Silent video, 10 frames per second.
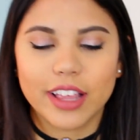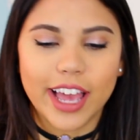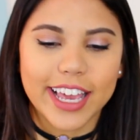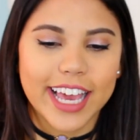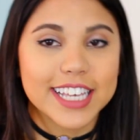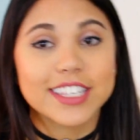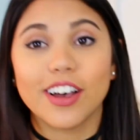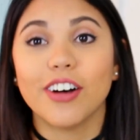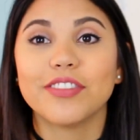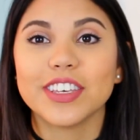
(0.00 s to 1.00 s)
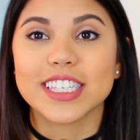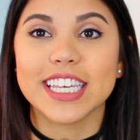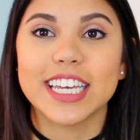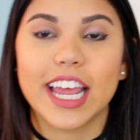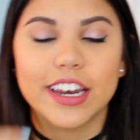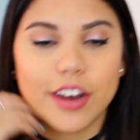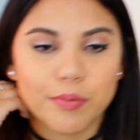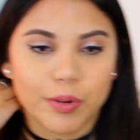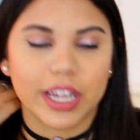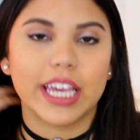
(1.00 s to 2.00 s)
I guess obviously it ended
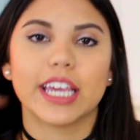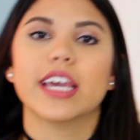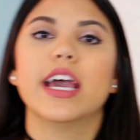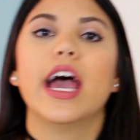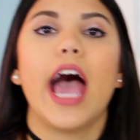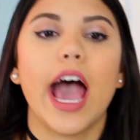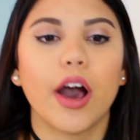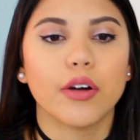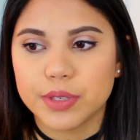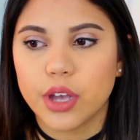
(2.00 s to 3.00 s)
up working out.